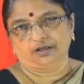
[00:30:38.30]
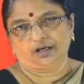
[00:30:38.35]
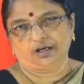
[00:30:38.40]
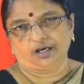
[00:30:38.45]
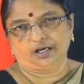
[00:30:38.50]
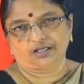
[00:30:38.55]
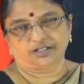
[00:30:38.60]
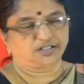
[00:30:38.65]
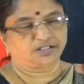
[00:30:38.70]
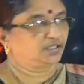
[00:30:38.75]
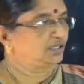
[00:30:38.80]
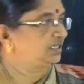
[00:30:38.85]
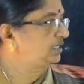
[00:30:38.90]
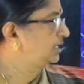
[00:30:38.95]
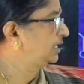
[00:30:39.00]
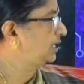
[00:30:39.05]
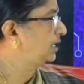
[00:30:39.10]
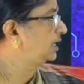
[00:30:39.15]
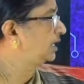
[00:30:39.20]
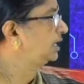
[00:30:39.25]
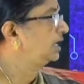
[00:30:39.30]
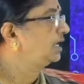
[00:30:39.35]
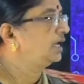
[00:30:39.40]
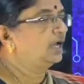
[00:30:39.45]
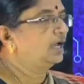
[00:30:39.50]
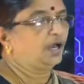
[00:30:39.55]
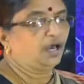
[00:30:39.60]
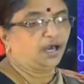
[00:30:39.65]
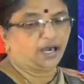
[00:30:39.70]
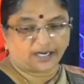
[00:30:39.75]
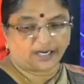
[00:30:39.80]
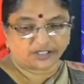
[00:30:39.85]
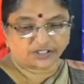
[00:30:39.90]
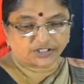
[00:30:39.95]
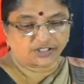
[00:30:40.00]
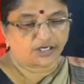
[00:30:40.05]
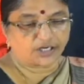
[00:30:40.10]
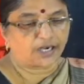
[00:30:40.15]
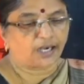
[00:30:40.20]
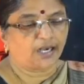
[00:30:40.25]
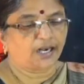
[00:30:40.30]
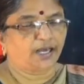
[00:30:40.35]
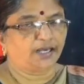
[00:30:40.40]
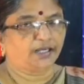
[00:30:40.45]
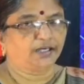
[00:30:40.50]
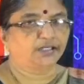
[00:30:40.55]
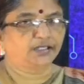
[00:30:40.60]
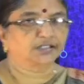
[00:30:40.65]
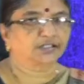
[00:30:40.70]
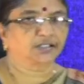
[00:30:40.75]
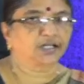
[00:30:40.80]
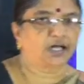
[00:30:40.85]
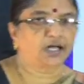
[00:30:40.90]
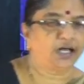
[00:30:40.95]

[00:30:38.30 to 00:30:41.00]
As seen here, axial line is the